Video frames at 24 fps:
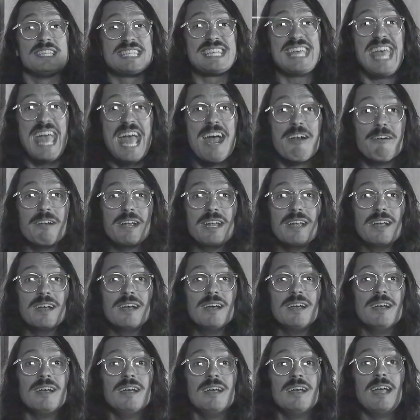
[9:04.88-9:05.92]
scary
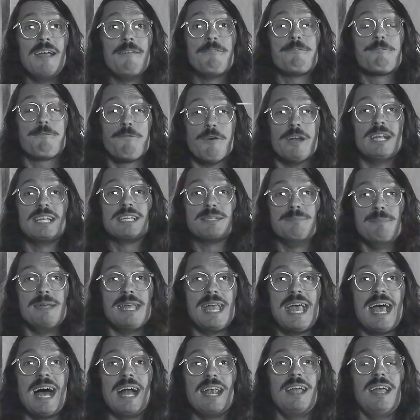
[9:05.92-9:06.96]
it freaks
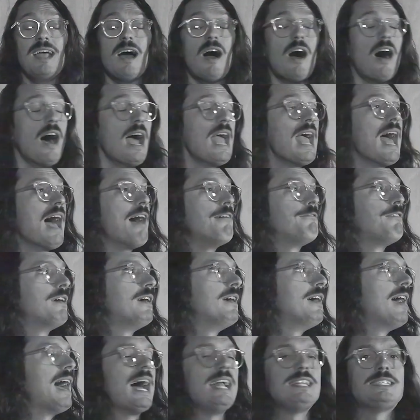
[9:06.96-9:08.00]
me out. I have
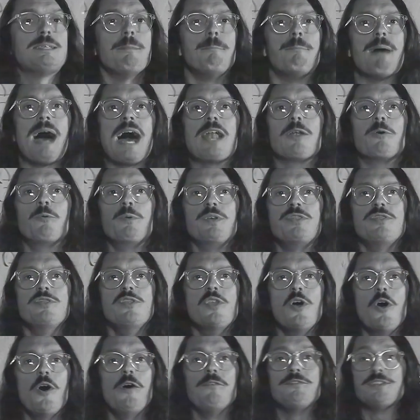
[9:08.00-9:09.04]
had to battle with
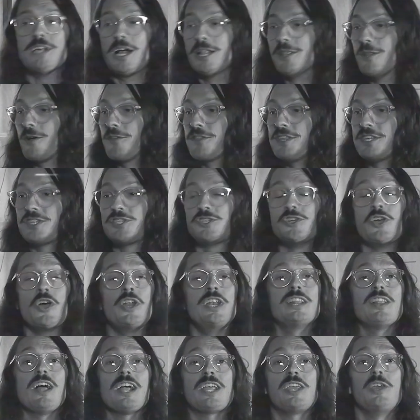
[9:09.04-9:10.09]
nerves along this
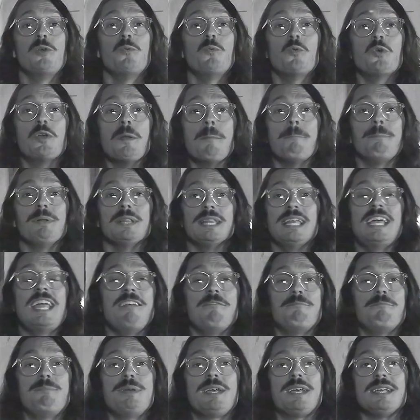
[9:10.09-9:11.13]
journey like you wouldn't
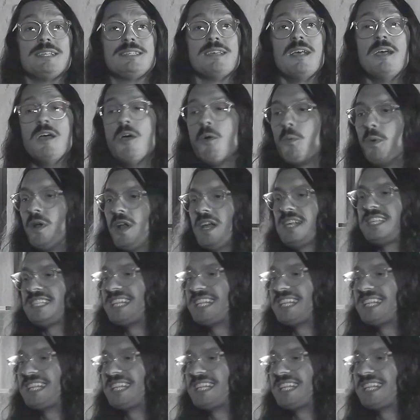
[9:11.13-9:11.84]
believe because when I